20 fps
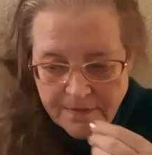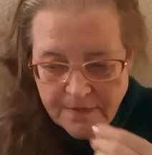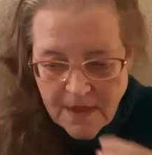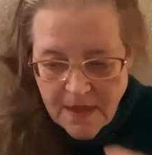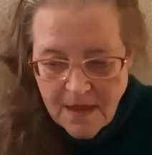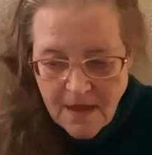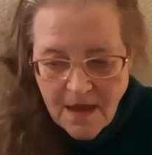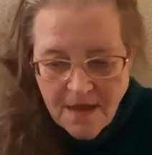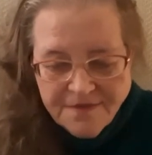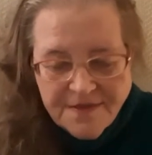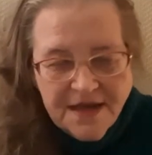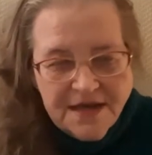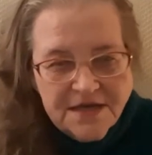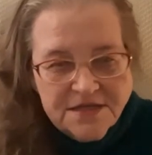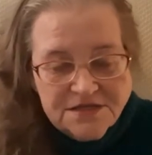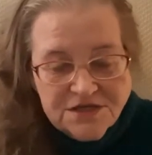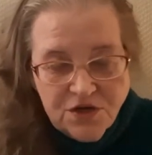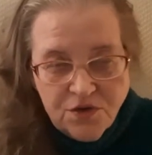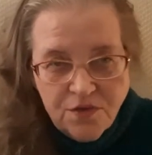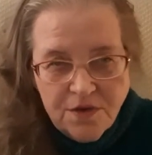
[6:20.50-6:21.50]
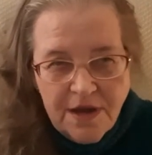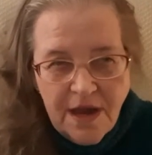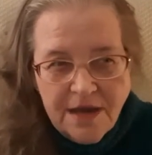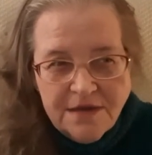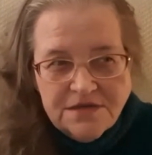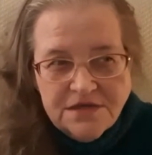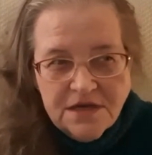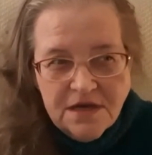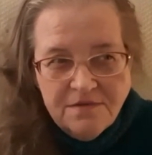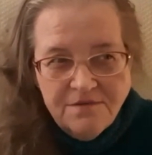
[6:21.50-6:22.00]
I think it's
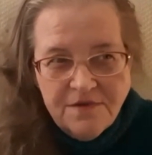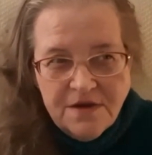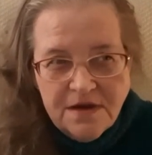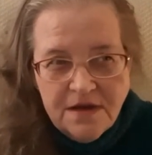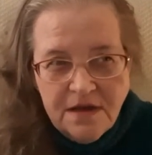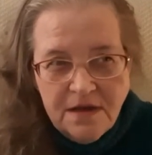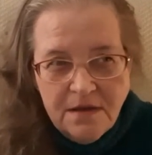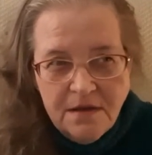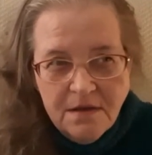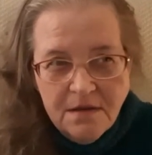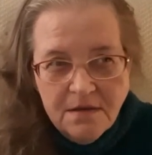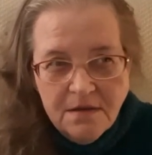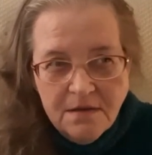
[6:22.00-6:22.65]
Creativity